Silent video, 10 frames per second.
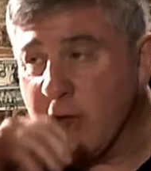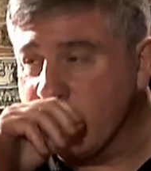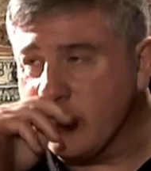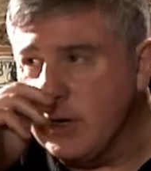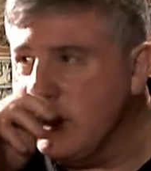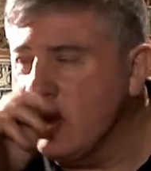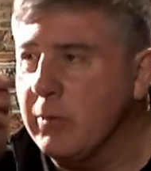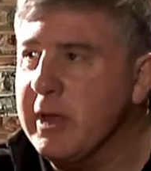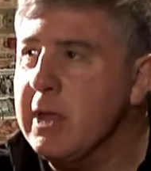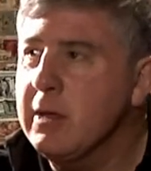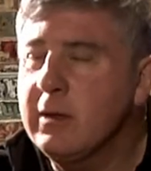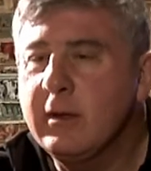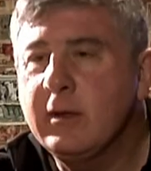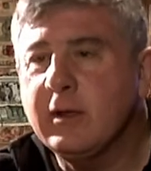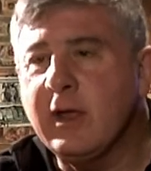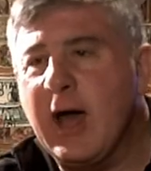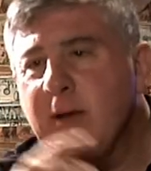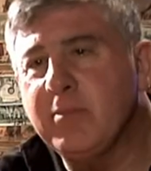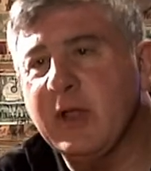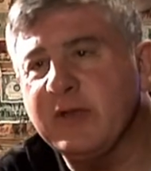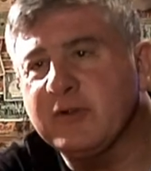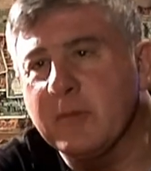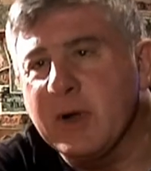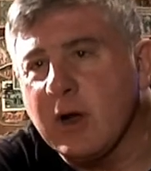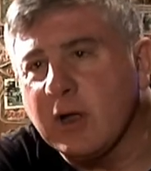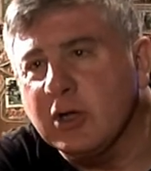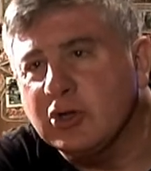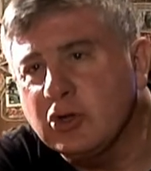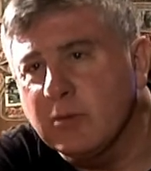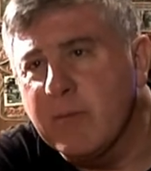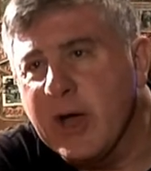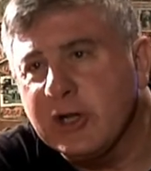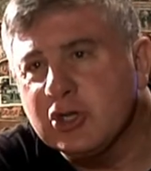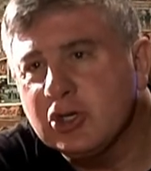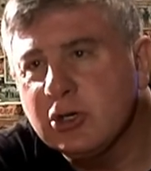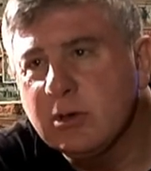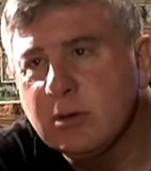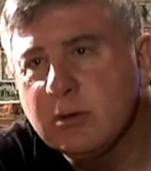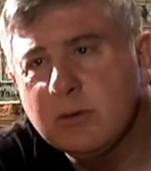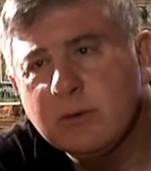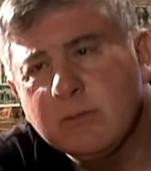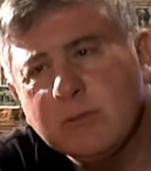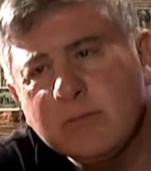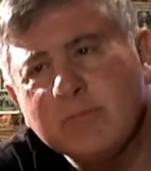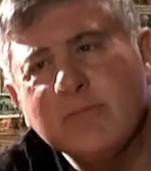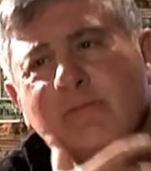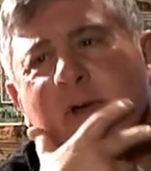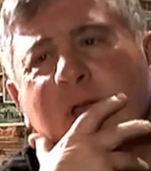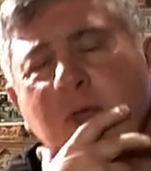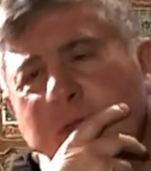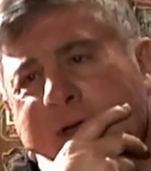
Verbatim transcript: country, and he told me God blessed America too much. What do you